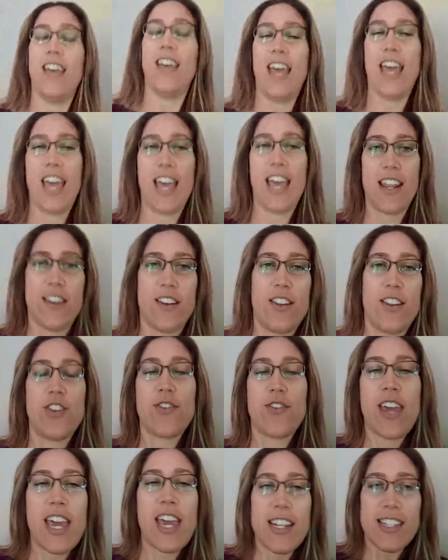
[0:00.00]
And
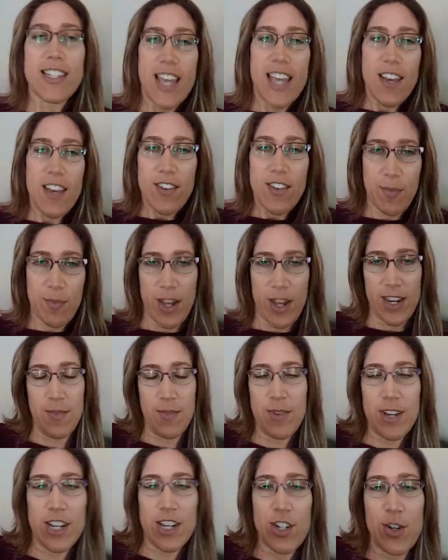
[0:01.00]
you can't save any money
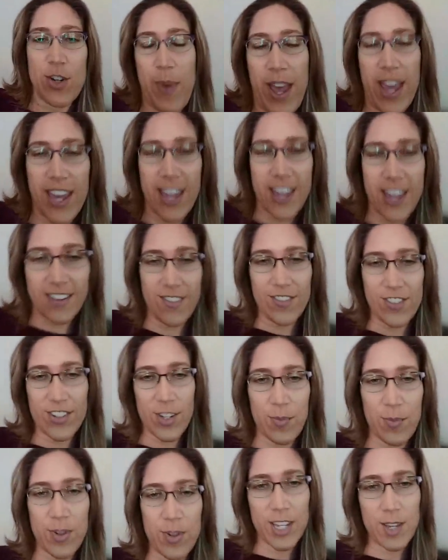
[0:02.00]
because you're paying for
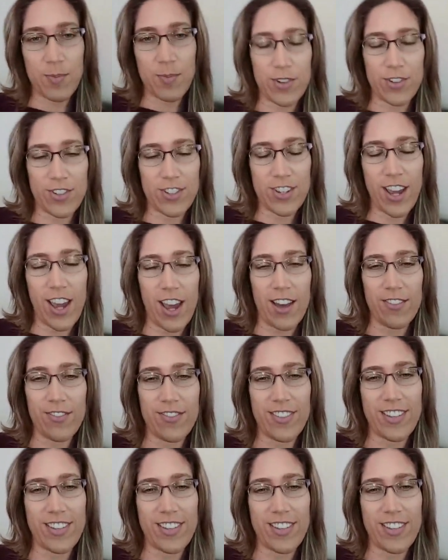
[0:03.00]
someone to keep your stuff.